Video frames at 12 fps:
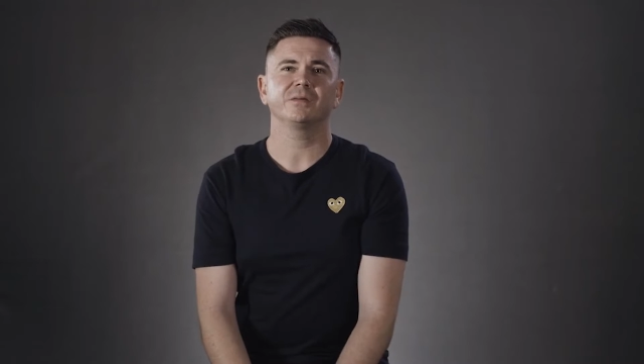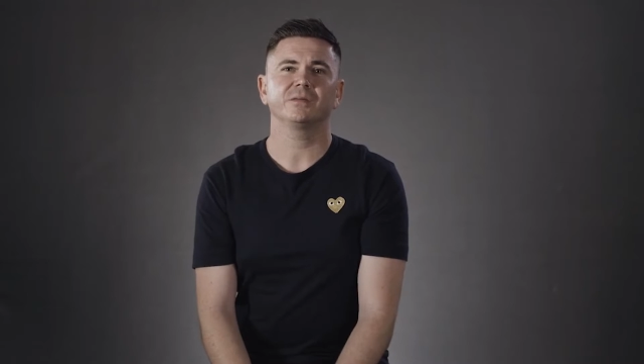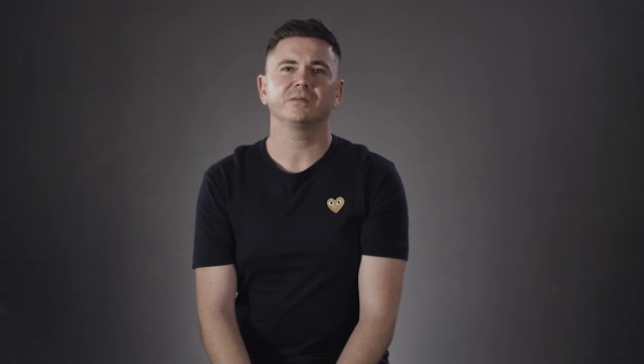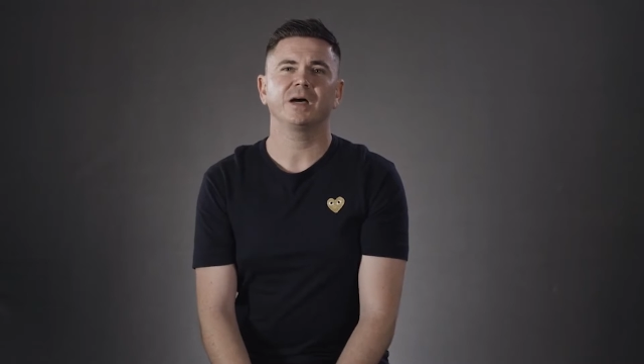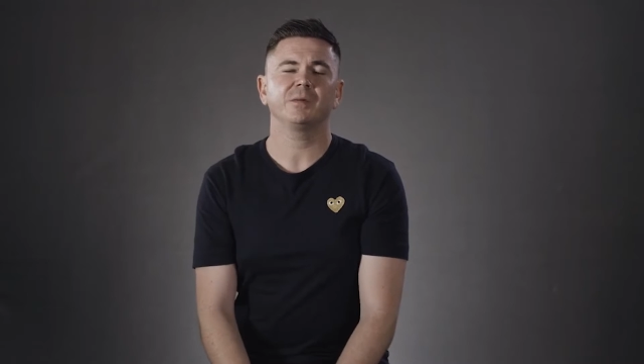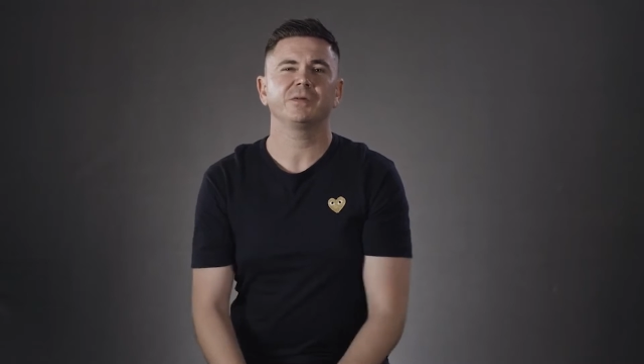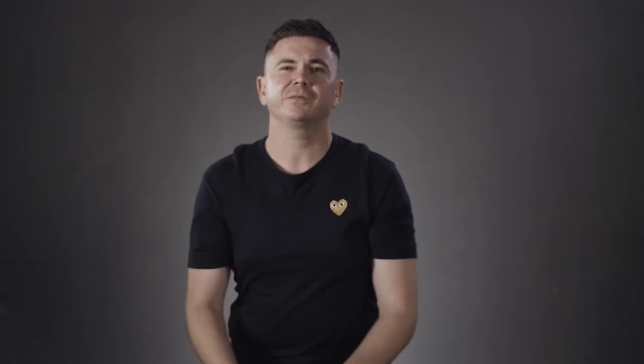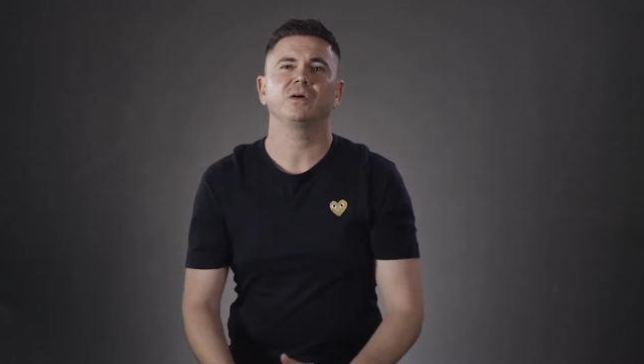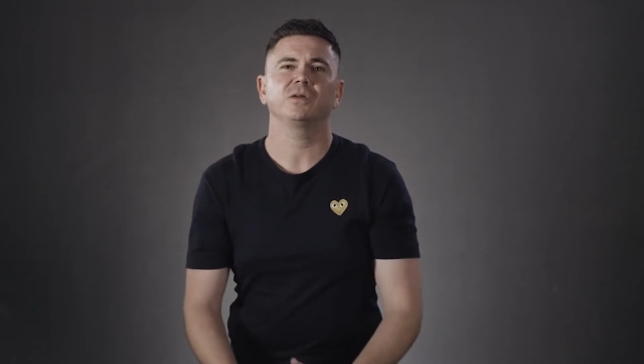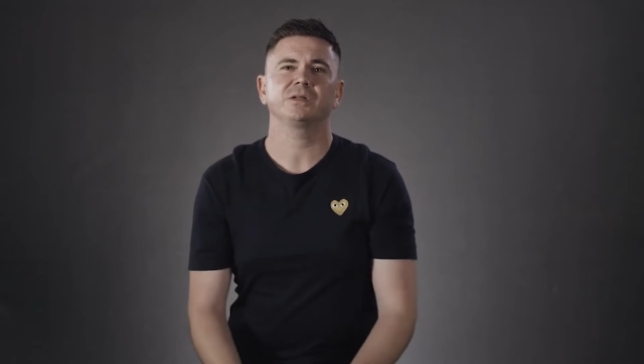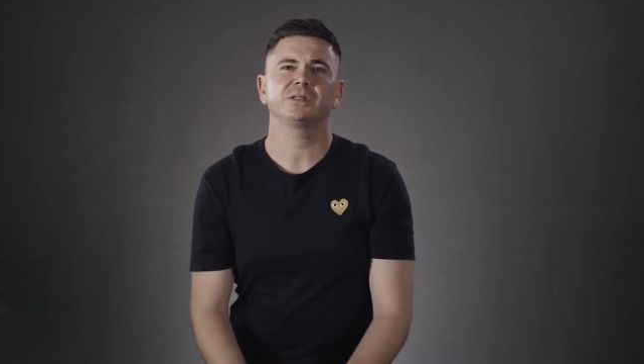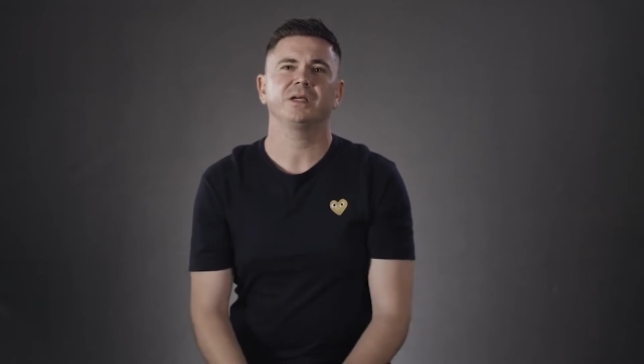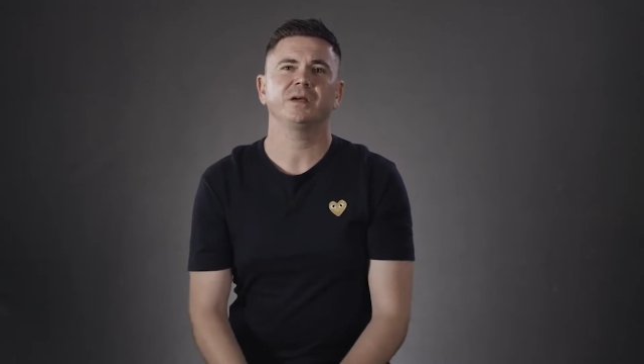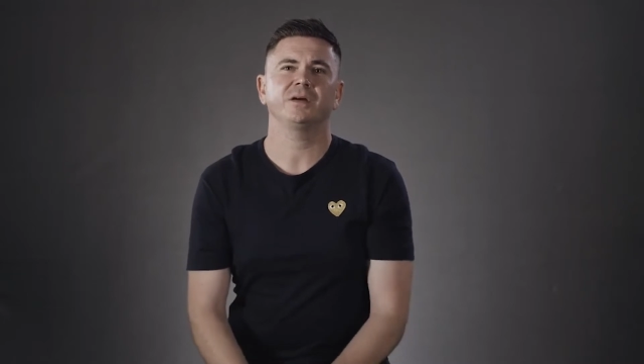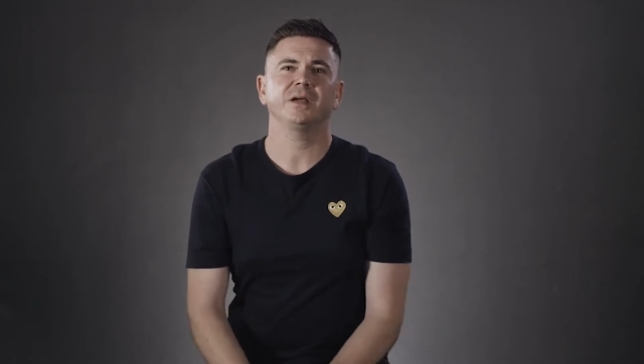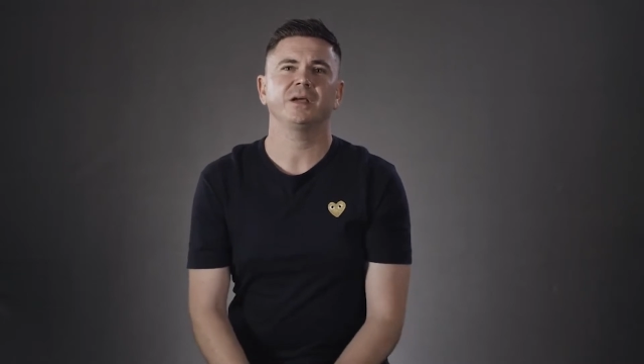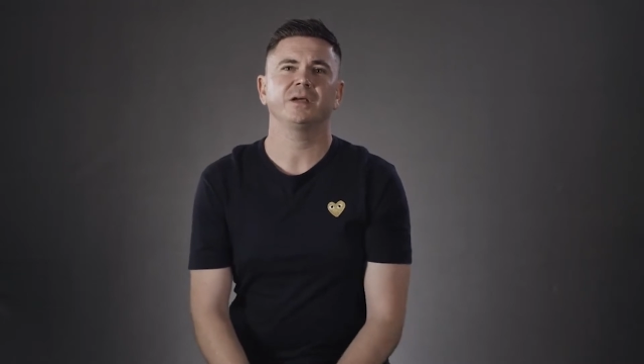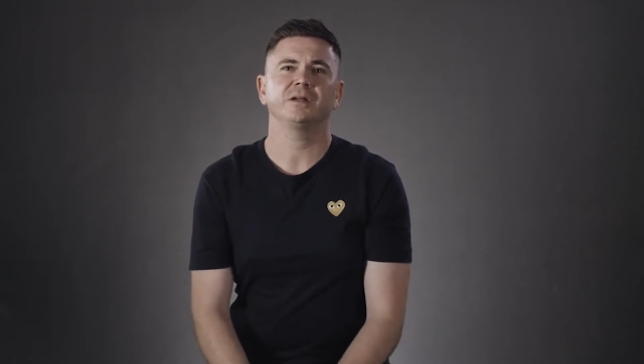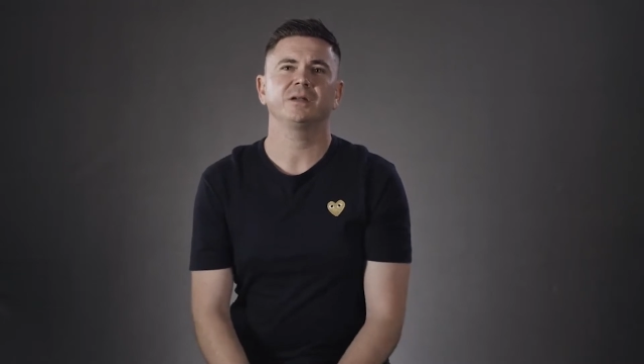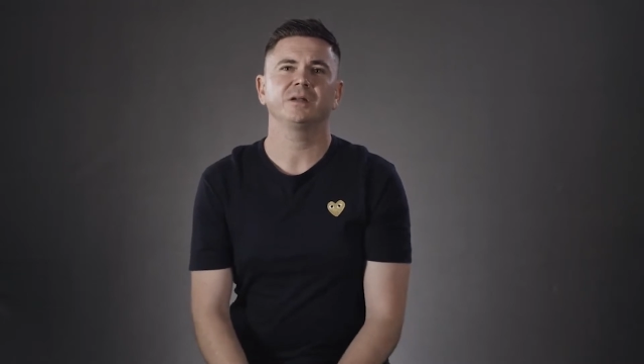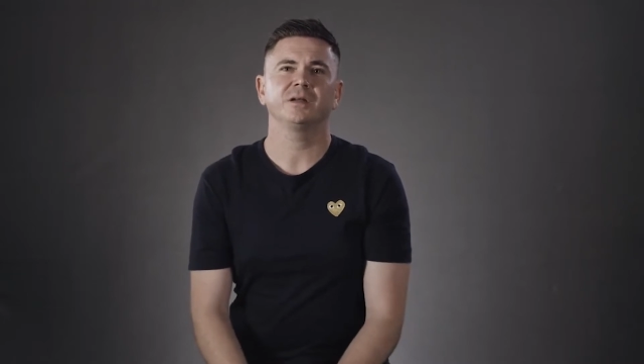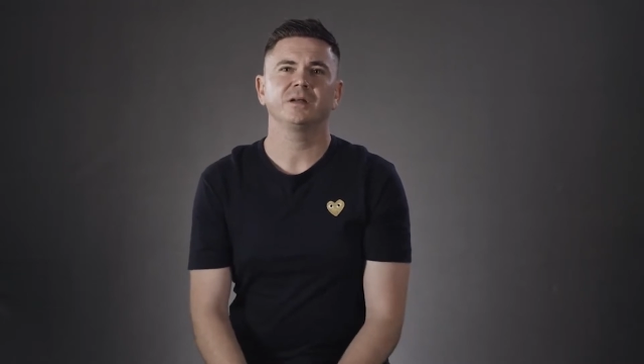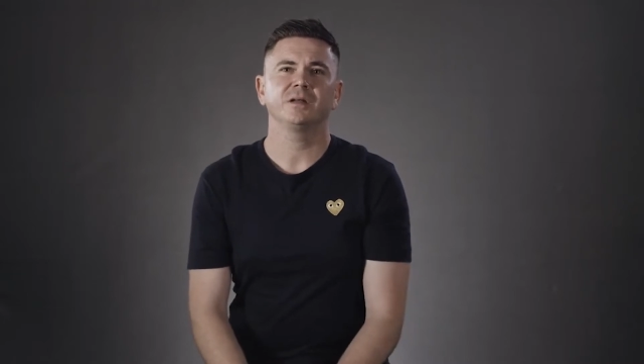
that I was volunteering, and